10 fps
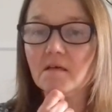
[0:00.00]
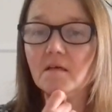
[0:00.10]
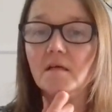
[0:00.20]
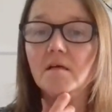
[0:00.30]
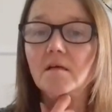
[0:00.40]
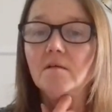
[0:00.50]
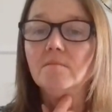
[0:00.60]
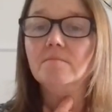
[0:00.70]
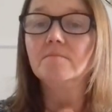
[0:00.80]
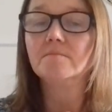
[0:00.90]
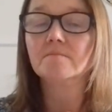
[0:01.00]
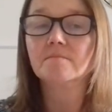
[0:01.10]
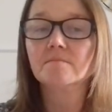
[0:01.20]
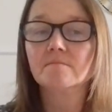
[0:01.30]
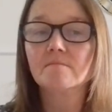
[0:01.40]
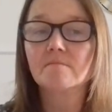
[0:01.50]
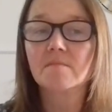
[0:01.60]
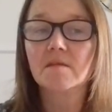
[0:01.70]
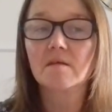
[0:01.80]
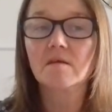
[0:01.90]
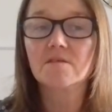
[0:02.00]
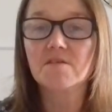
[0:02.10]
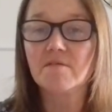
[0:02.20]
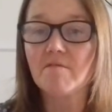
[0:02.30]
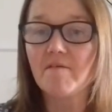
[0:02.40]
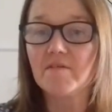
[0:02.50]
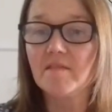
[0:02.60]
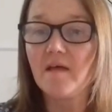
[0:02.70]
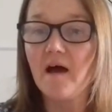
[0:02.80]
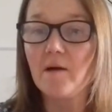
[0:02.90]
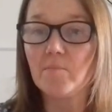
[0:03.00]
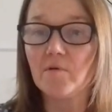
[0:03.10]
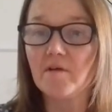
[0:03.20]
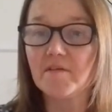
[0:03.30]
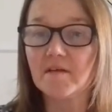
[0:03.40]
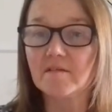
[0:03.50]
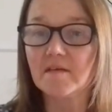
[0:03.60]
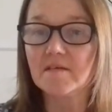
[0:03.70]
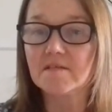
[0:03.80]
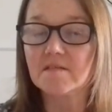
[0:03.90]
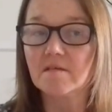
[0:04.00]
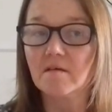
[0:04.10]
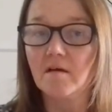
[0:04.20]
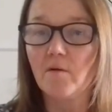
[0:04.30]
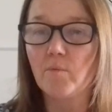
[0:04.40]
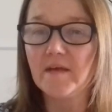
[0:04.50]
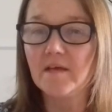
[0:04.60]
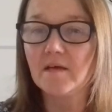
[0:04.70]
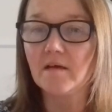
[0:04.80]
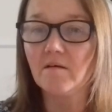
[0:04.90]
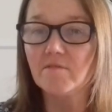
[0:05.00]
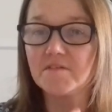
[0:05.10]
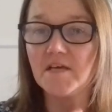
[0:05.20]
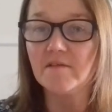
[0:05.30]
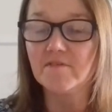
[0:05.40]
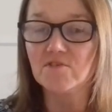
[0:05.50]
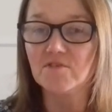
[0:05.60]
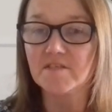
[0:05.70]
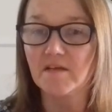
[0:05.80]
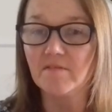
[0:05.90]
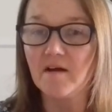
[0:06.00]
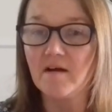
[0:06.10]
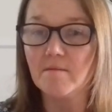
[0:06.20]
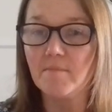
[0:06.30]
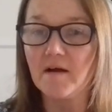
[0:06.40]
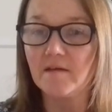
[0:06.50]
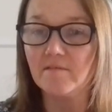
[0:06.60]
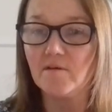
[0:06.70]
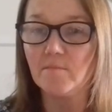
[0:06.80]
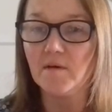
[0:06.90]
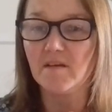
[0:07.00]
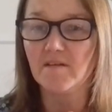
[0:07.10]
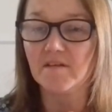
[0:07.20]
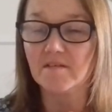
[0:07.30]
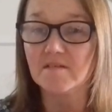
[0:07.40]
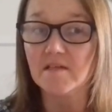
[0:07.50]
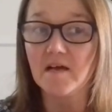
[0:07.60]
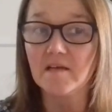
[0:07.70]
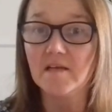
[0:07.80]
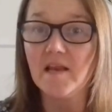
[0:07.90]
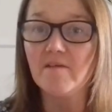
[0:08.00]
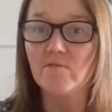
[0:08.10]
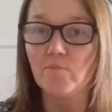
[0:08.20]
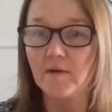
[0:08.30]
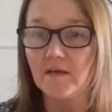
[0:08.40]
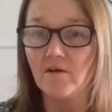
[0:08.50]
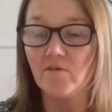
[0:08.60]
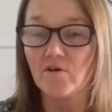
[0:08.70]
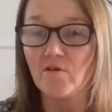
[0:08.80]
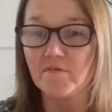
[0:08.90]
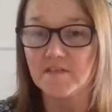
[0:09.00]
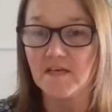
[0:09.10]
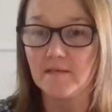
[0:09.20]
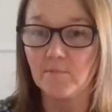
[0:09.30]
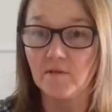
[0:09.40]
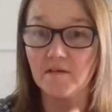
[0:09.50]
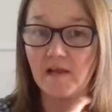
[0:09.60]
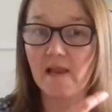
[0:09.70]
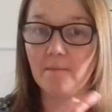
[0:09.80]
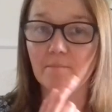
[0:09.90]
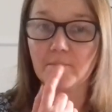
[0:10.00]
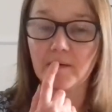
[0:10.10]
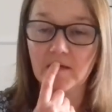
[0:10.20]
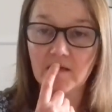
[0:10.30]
So they're having that, but I think there's a week on the television stand that I'm buying them, and I think there's like 11 week on the coffee table and a lamp.